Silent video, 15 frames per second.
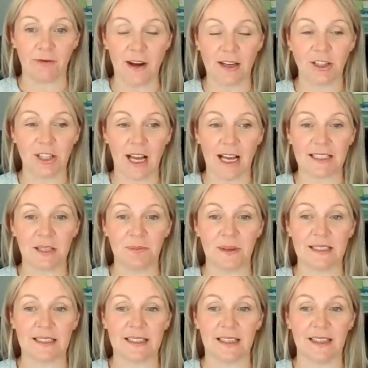franchised the
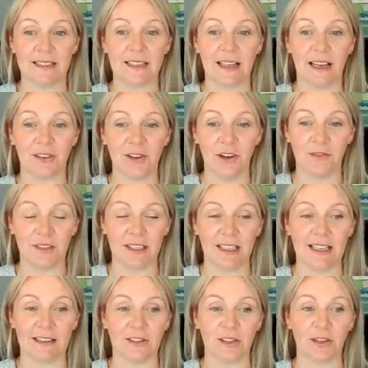business. I got the
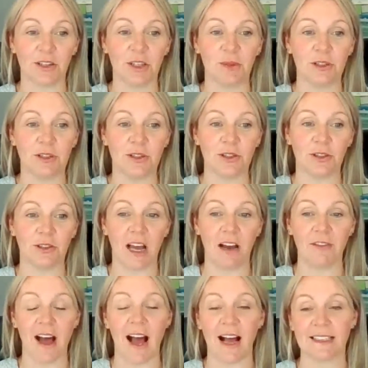legal documents done.
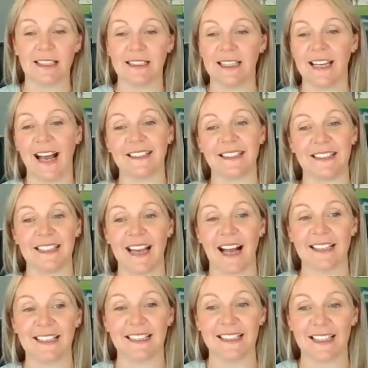I've added
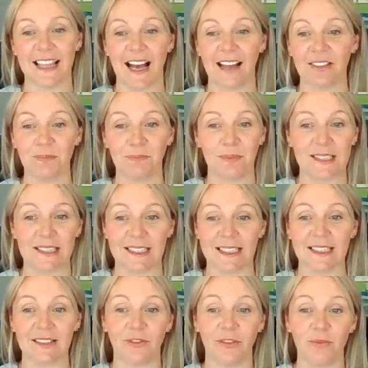to that. The
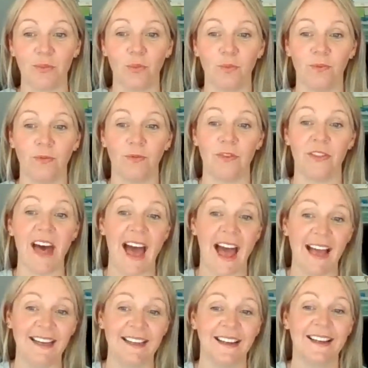business
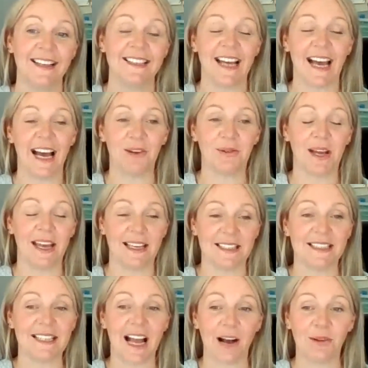then to how it is
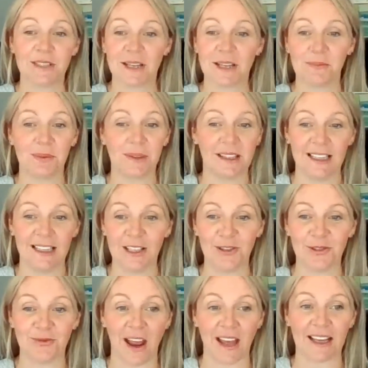now is completely
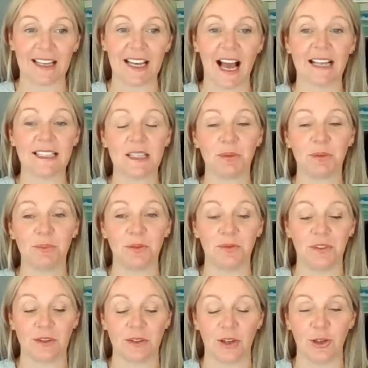unrecognisable,
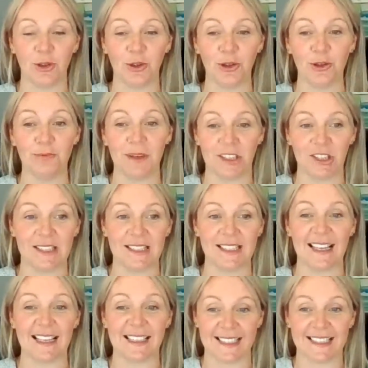but the core mission
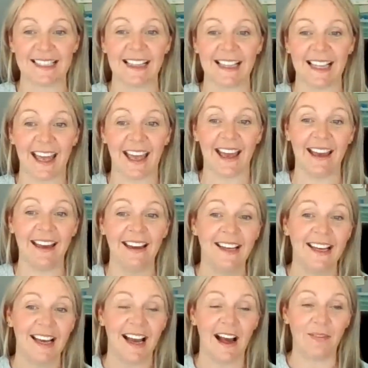is still there.
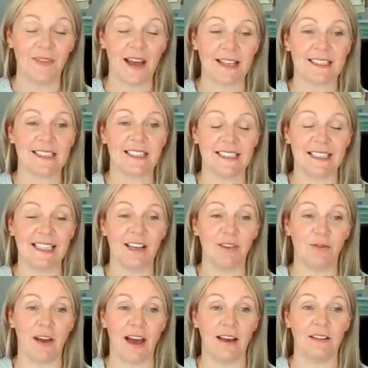And that's to
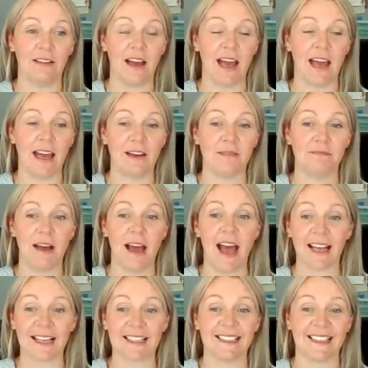deliver
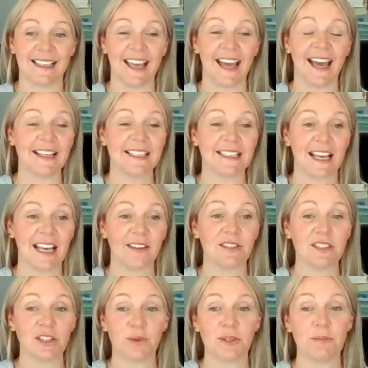excellent care
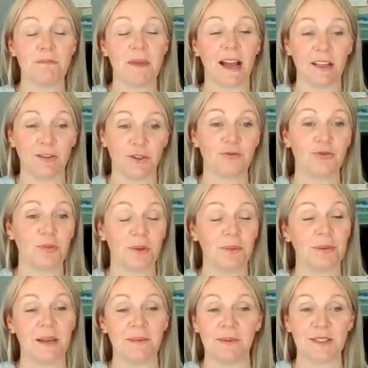service to as many vulnerable
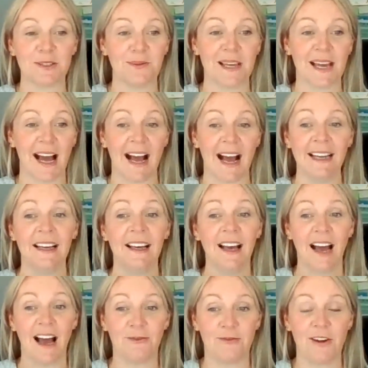people as we can.
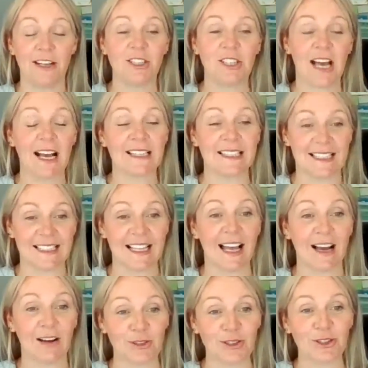And franchising has
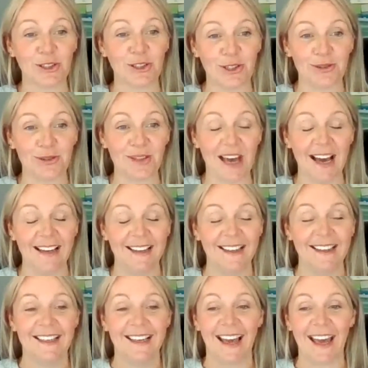allowed us to do
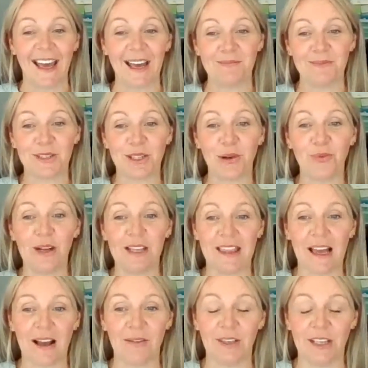that. So with
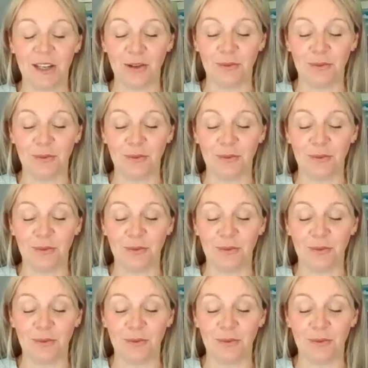that,